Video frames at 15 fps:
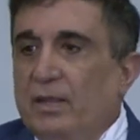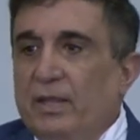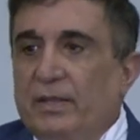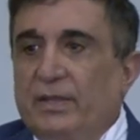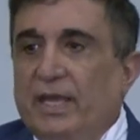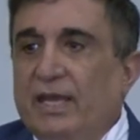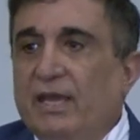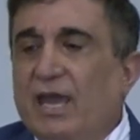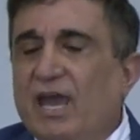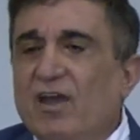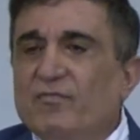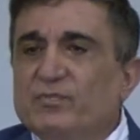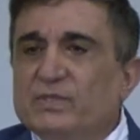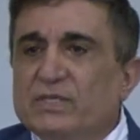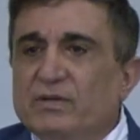They
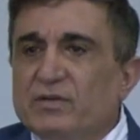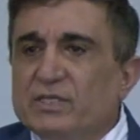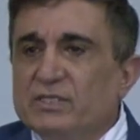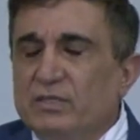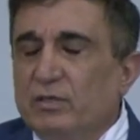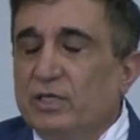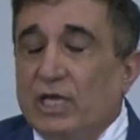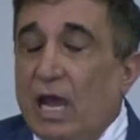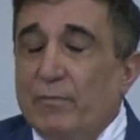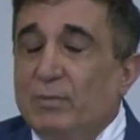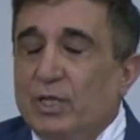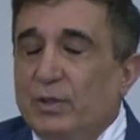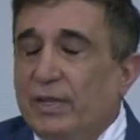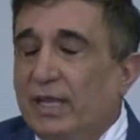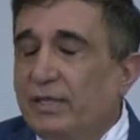have, I
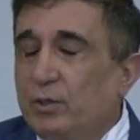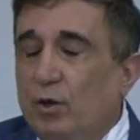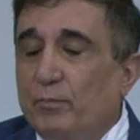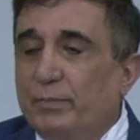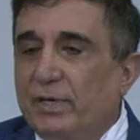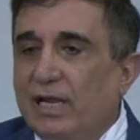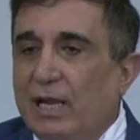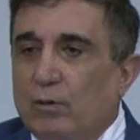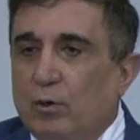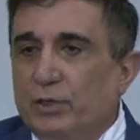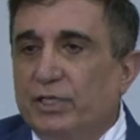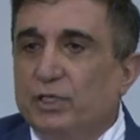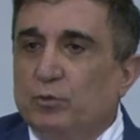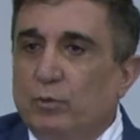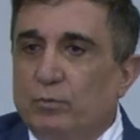mean, they don't pray
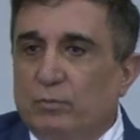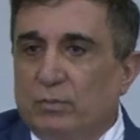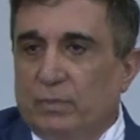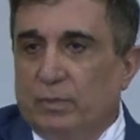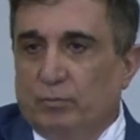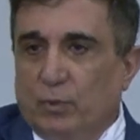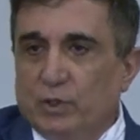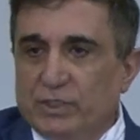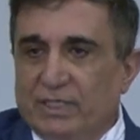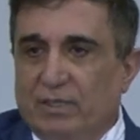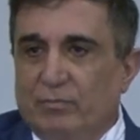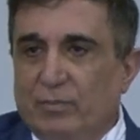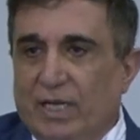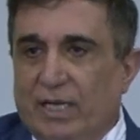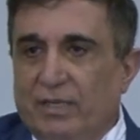according to
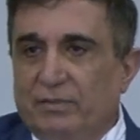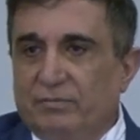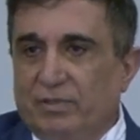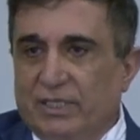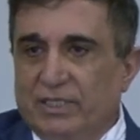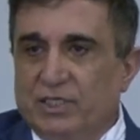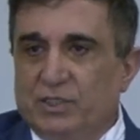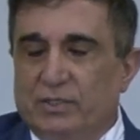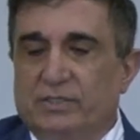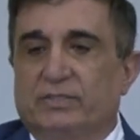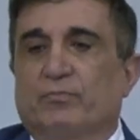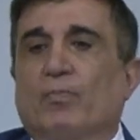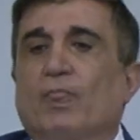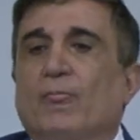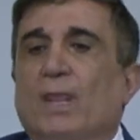Muslim uh,
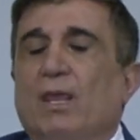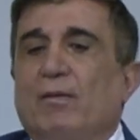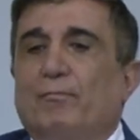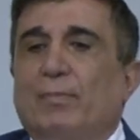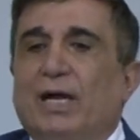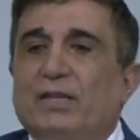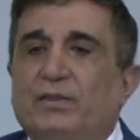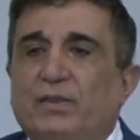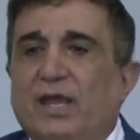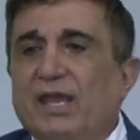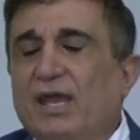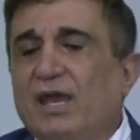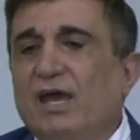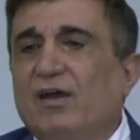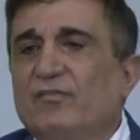traditions. But they
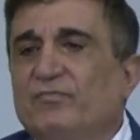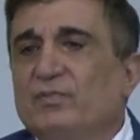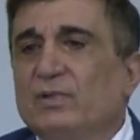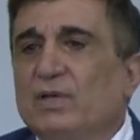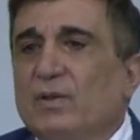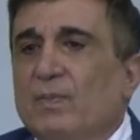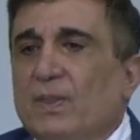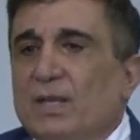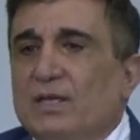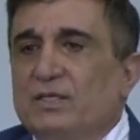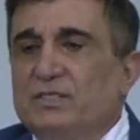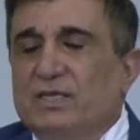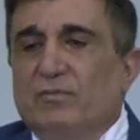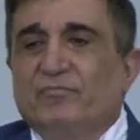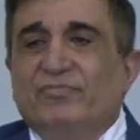have
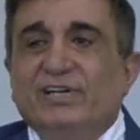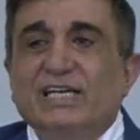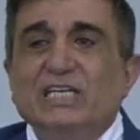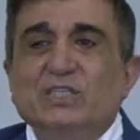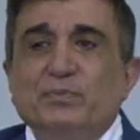some very